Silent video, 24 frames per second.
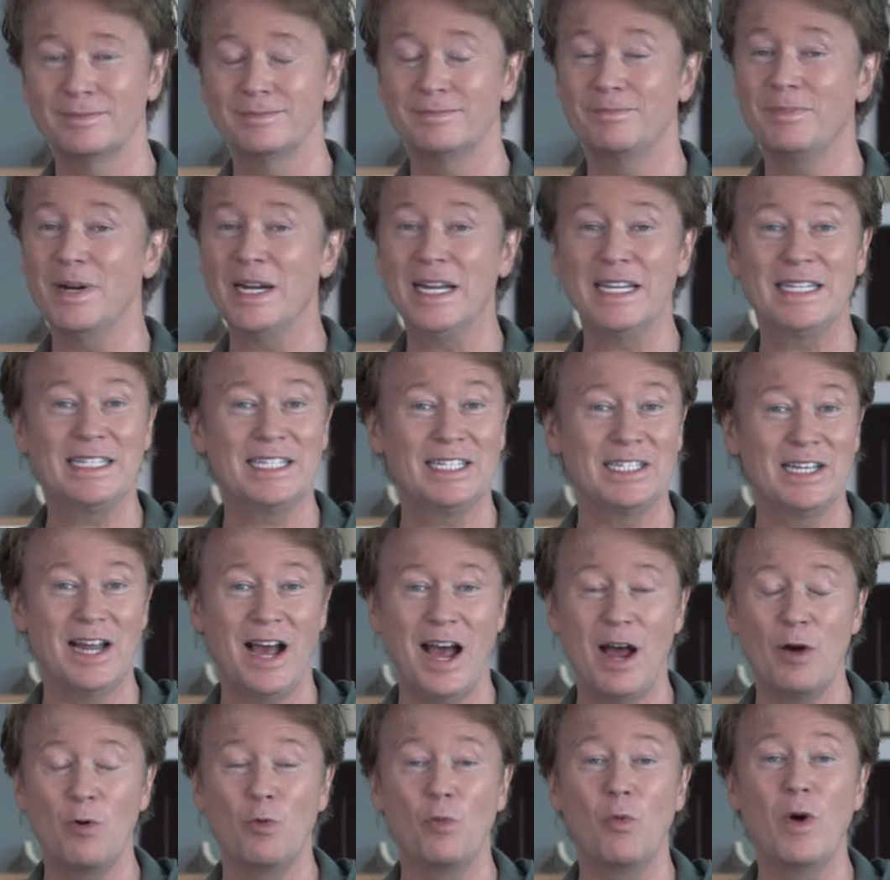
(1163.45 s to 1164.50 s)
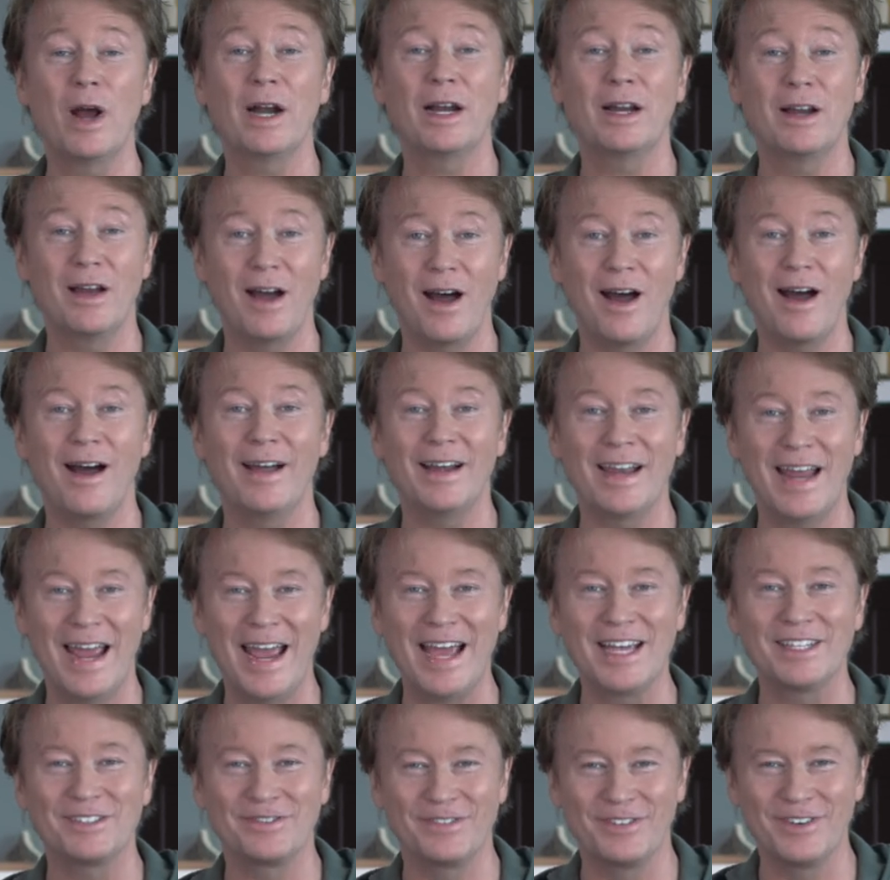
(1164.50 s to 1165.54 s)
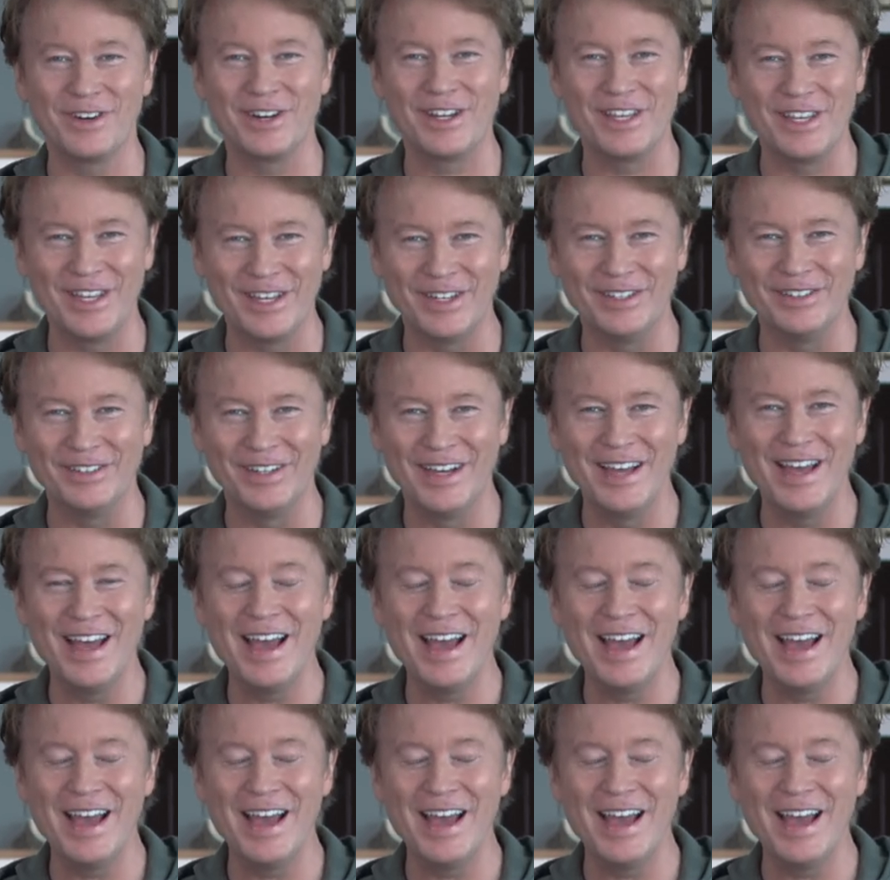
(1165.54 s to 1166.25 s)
But it's not what God has for you.